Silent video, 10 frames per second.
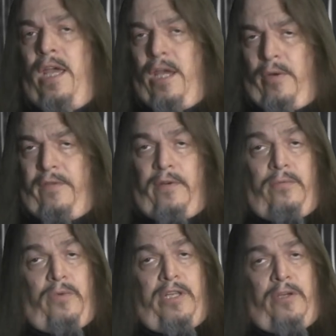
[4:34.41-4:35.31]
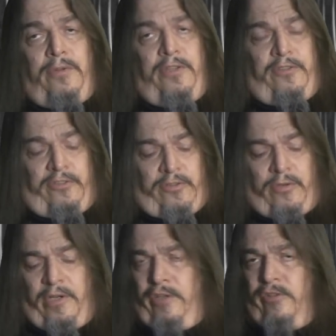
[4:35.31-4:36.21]
However, we know that the
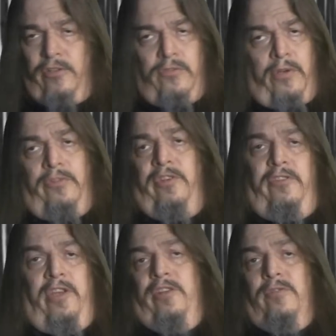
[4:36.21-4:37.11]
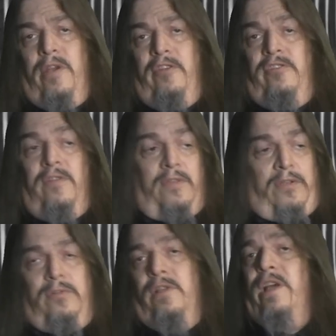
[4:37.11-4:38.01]
story is a gross exaggeration of a
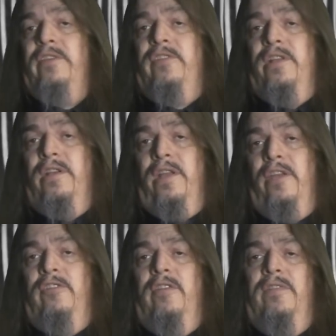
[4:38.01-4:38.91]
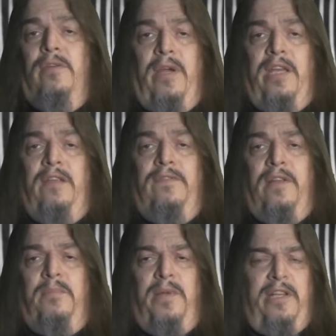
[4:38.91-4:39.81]
localized inundation of the Iraqi
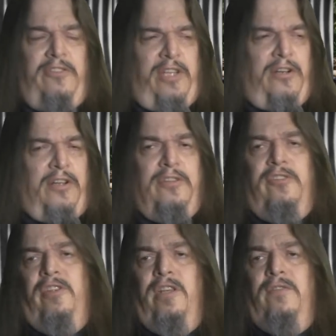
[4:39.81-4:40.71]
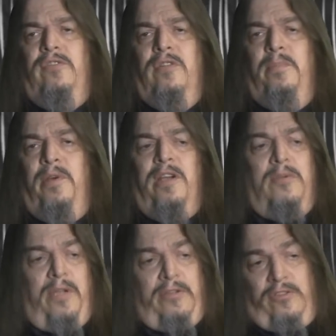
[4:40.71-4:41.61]
floodplain centered on the city of Shuruppak
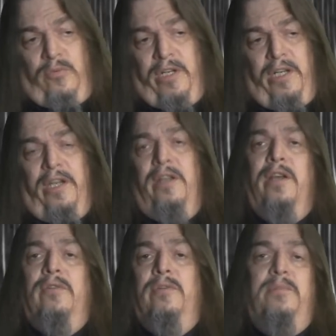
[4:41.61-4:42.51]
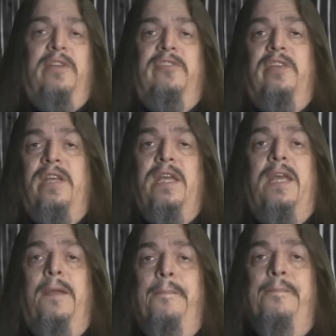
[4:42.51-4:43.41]
around 2900
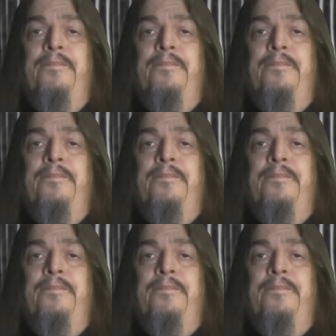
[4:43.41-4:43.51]
BCE.